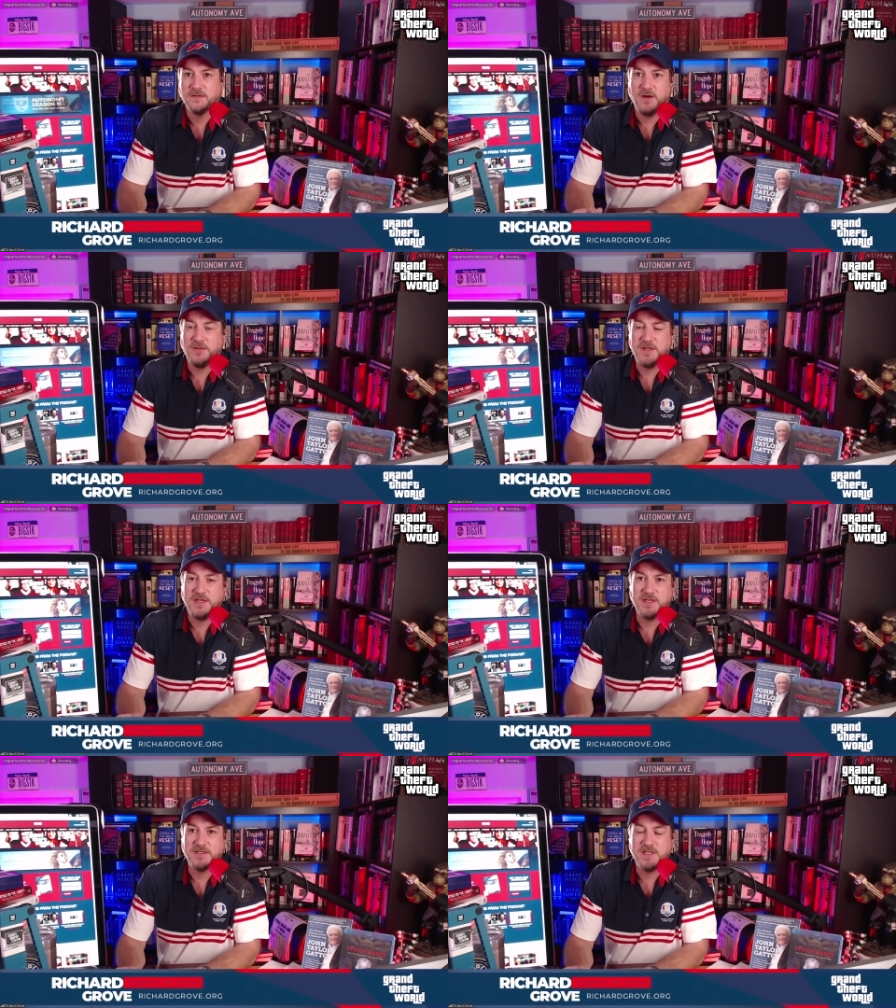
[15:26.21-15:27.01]
I don't think
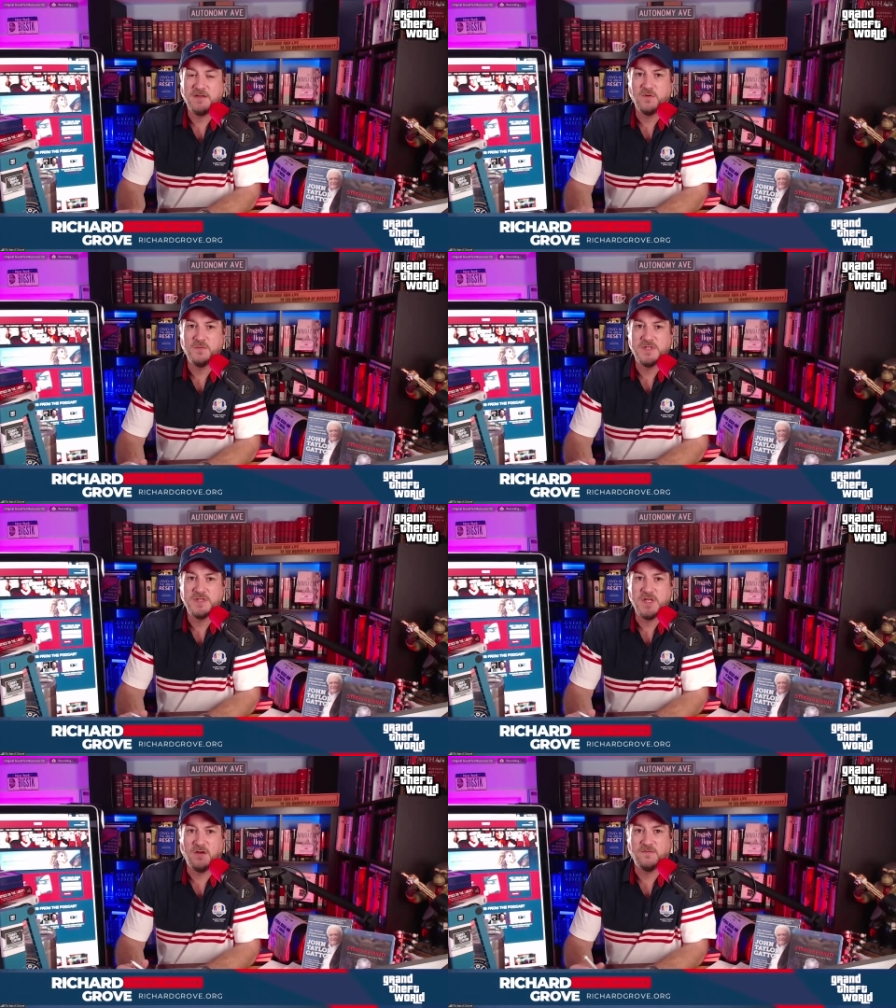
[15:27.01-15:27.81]
he does that for
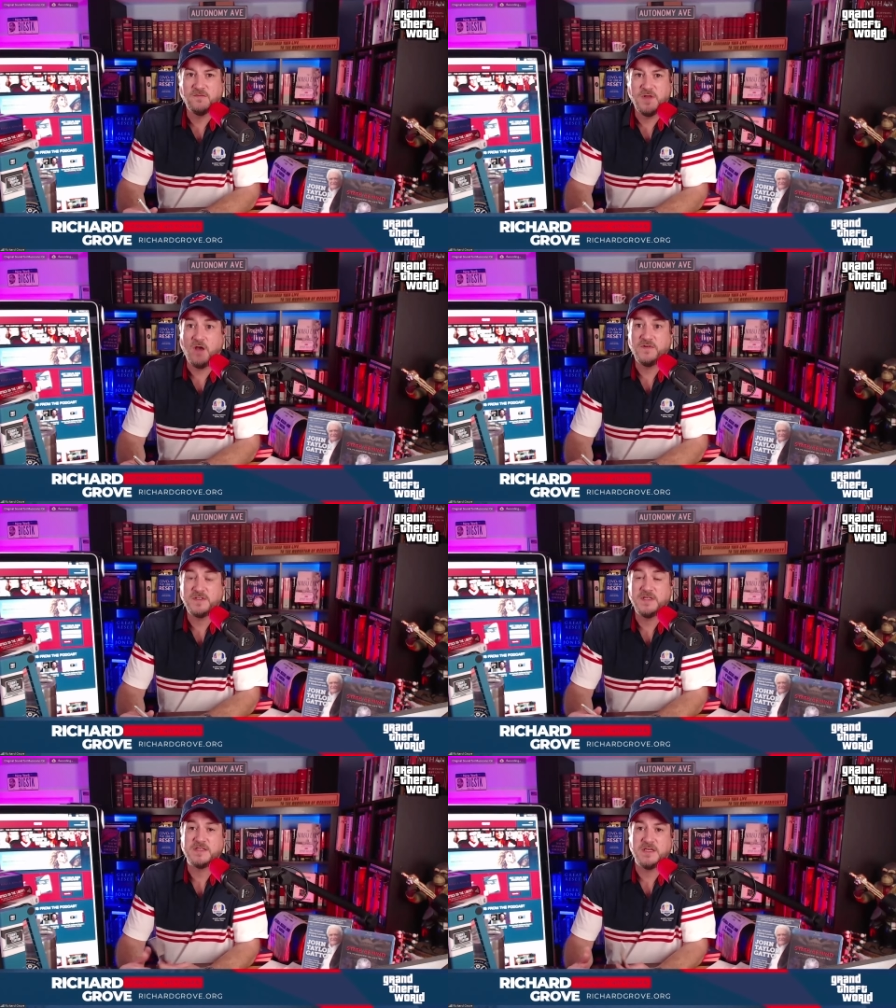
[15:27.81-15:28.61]
himself. He obviously
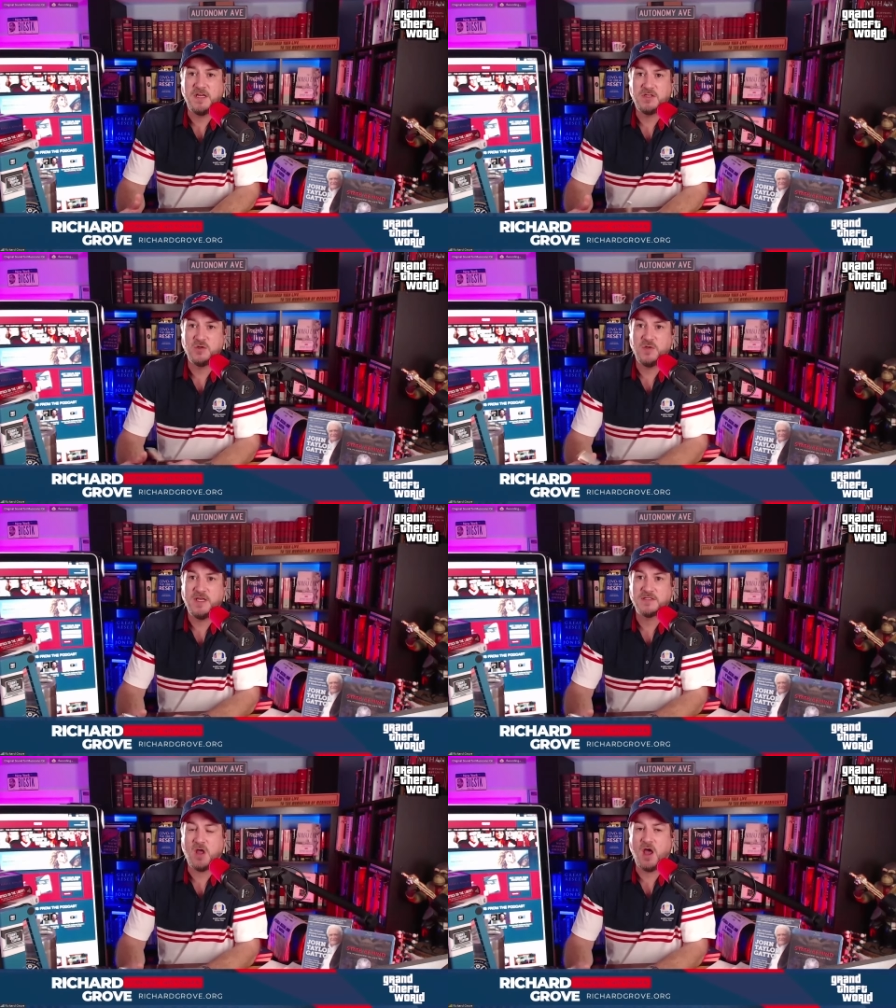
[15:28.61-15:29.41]
doesn't need to. He
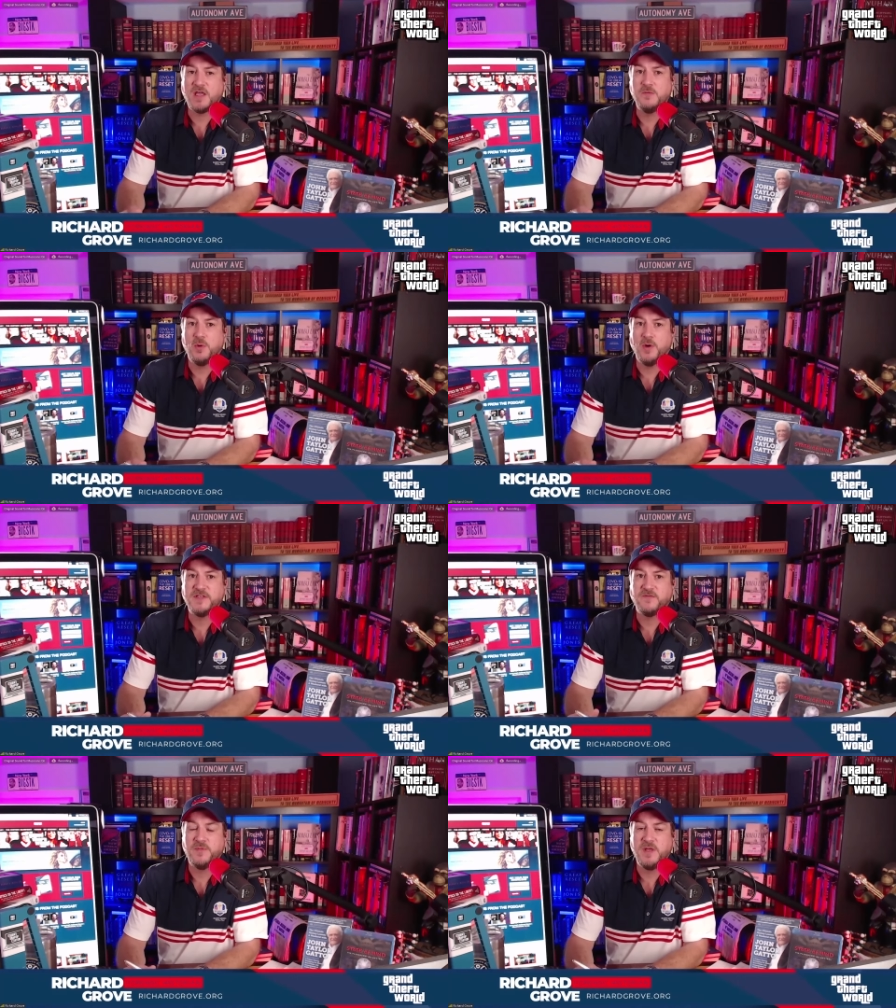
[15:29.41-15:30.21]
gets talking
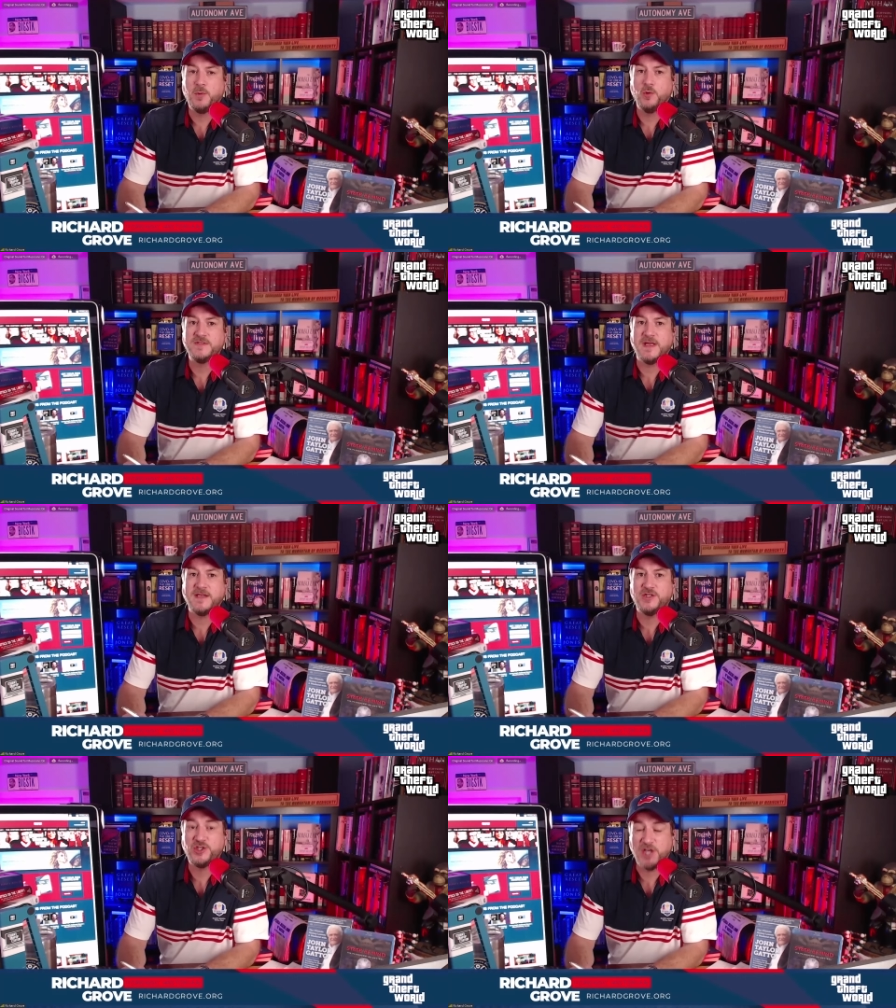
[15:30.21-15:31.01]
points from people who
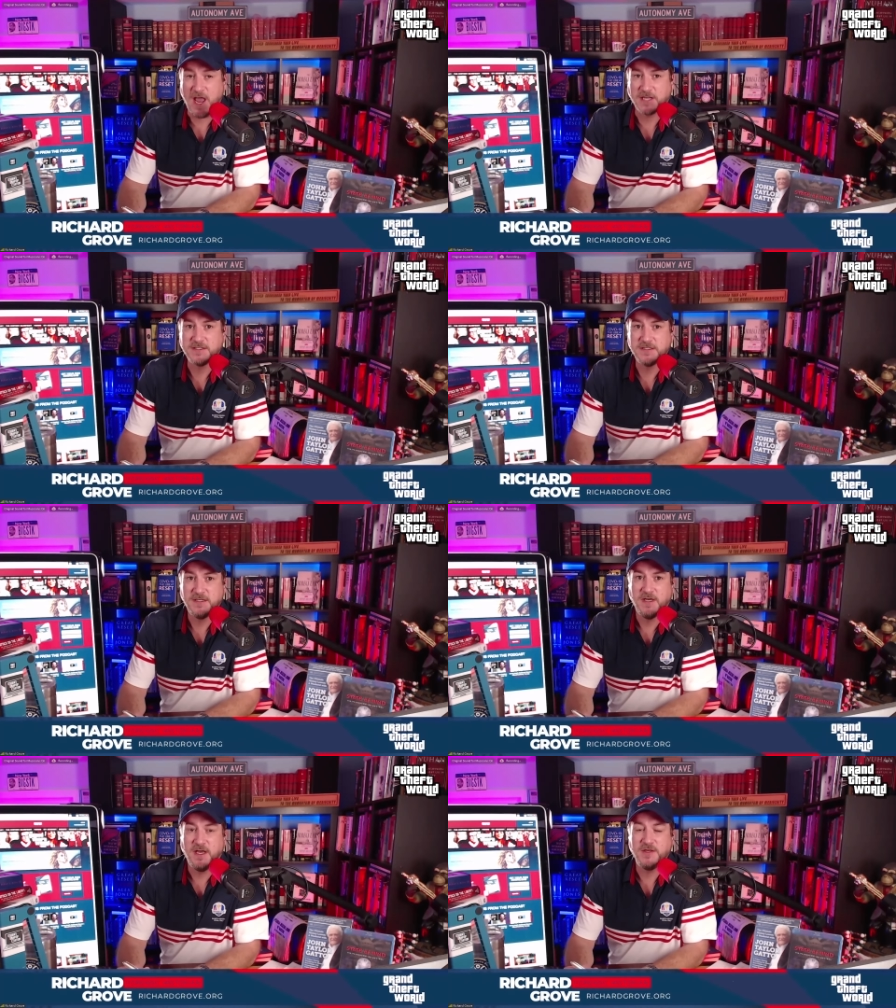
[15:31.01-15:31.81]
send checks,
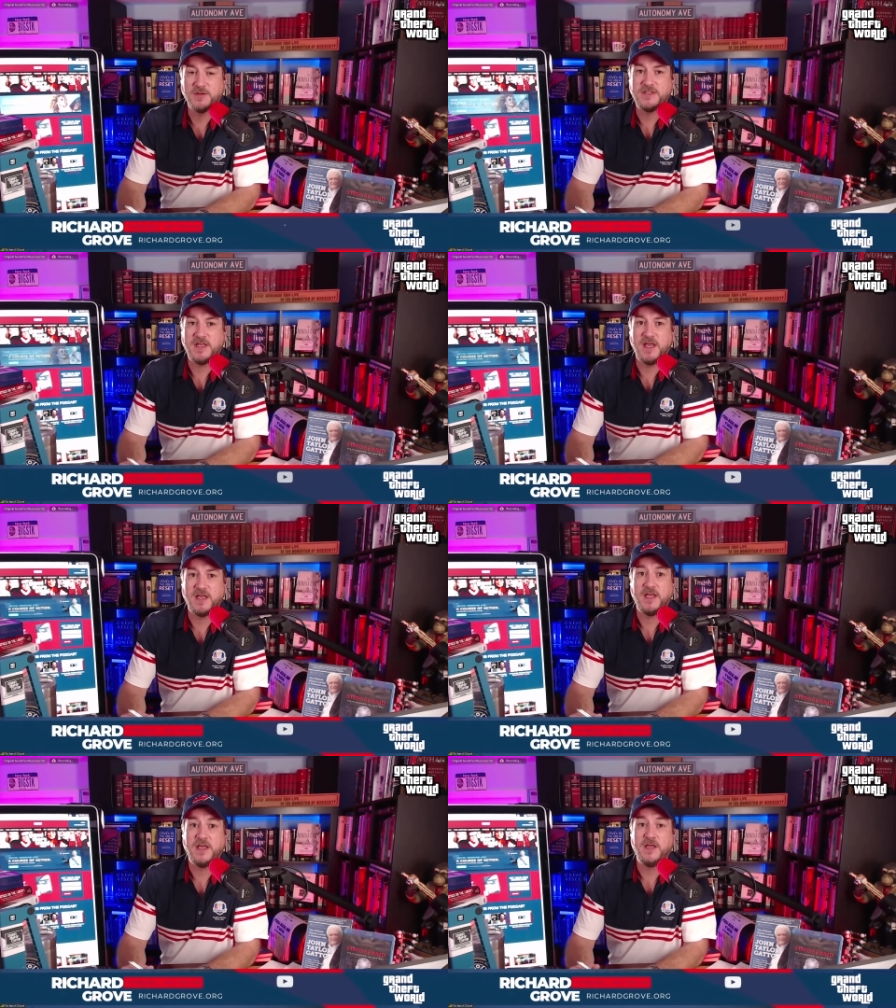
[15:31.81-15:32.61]
and they're
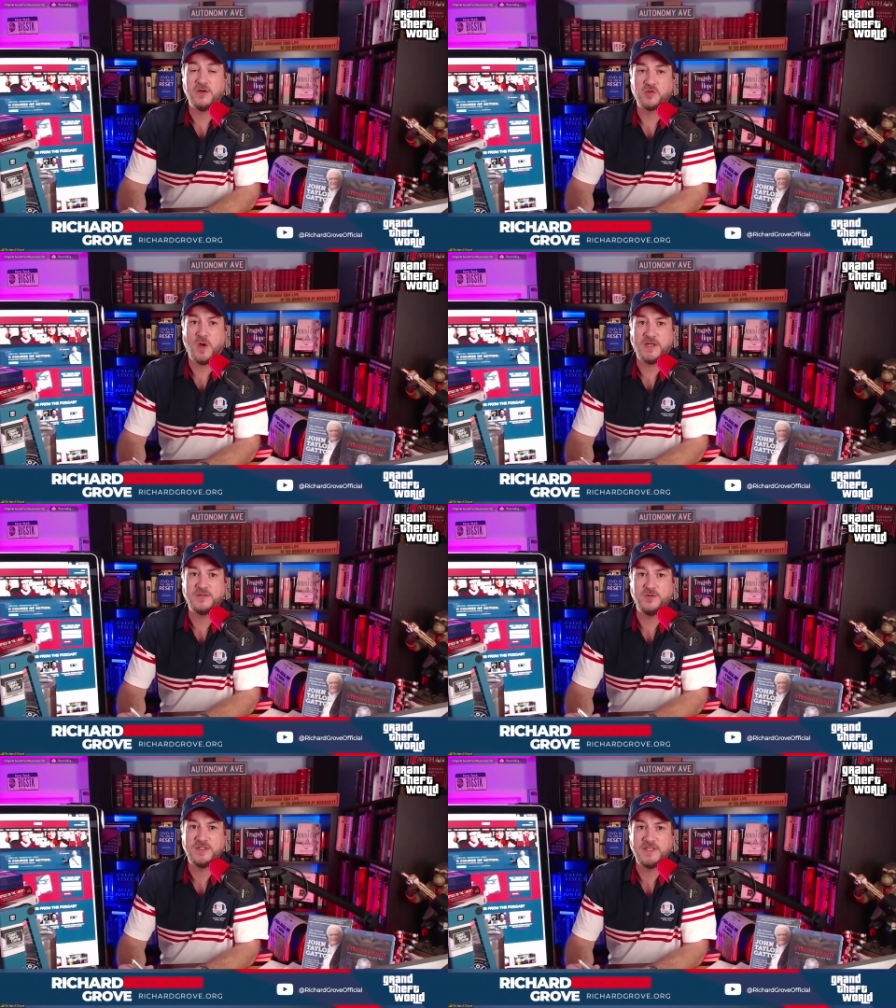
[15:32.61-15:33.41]
saying, here's what
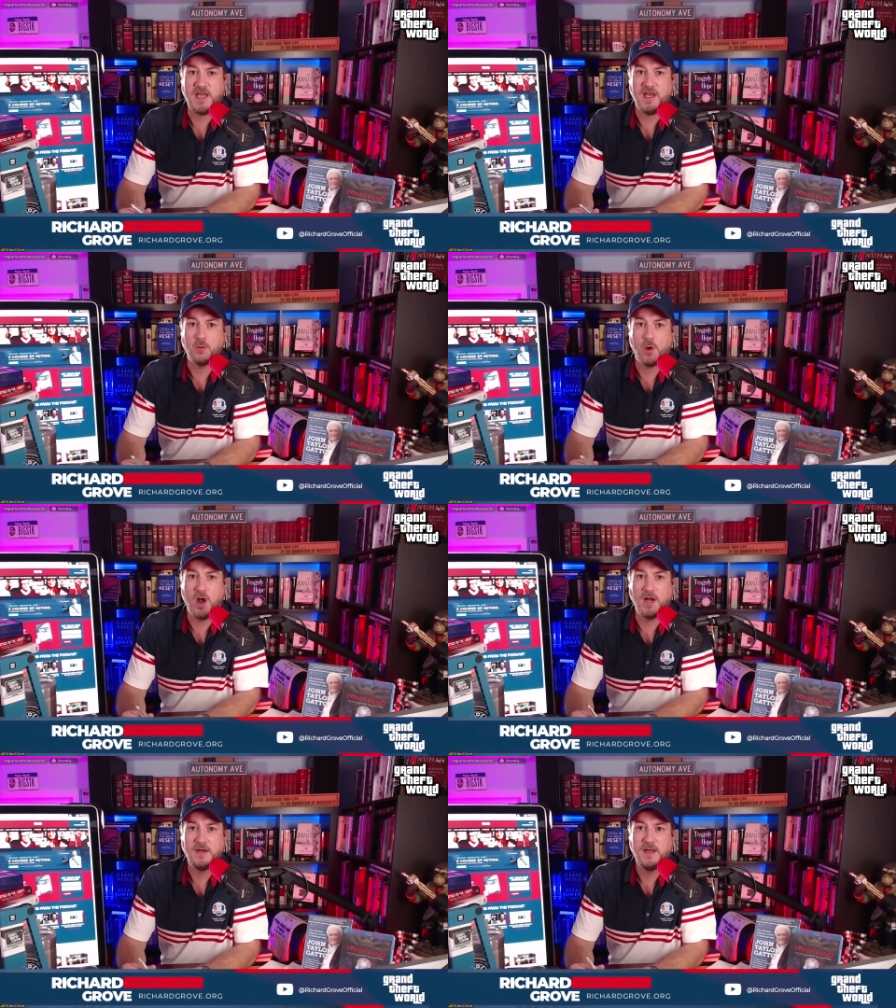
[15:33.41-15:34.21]
to say,
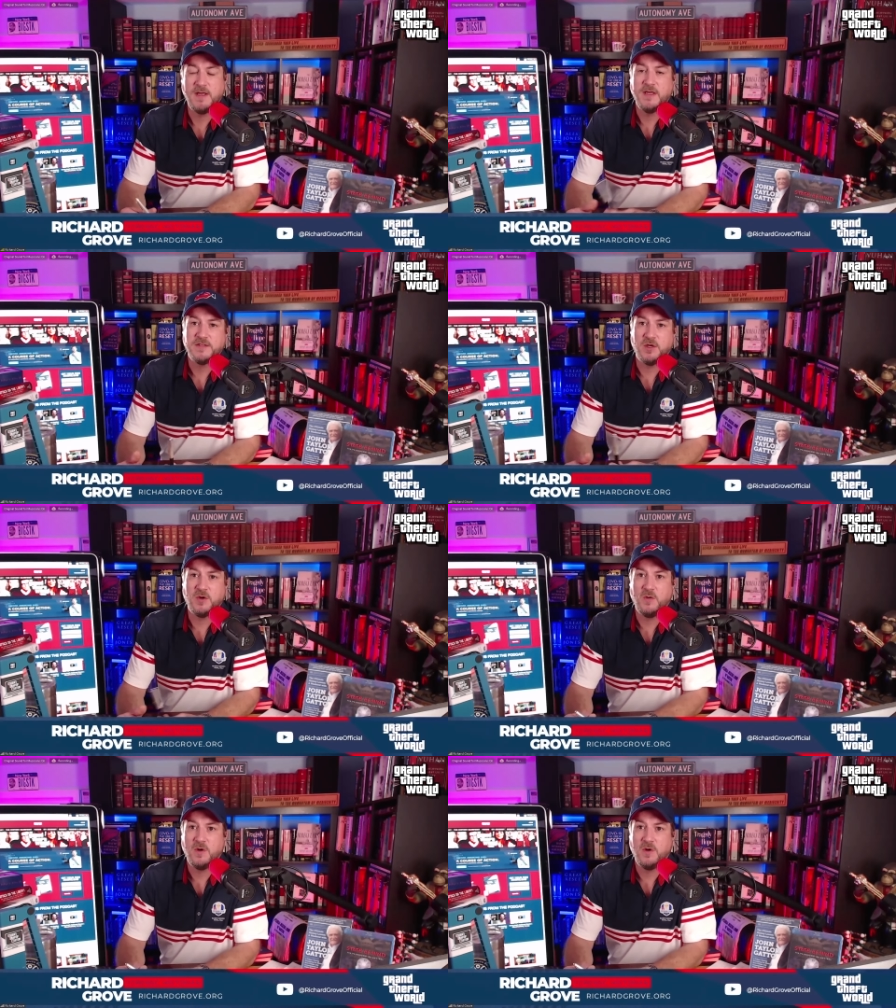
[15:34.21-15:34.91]
Ron. So